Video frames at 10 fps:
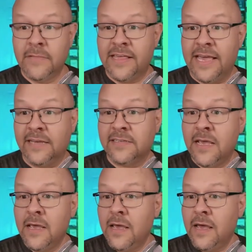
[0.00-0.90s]
the things.
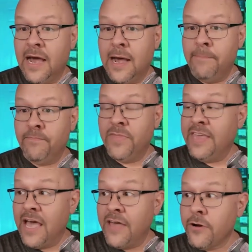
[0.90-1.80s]

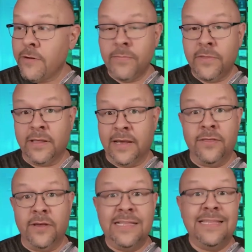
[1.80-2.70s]
The other,
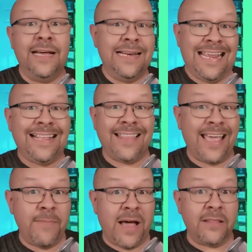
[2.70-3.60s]
a neat
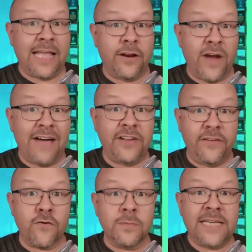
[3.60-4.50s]
thing about that
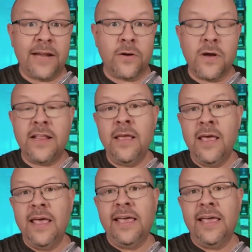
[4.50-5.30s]
Gravity Forms add-on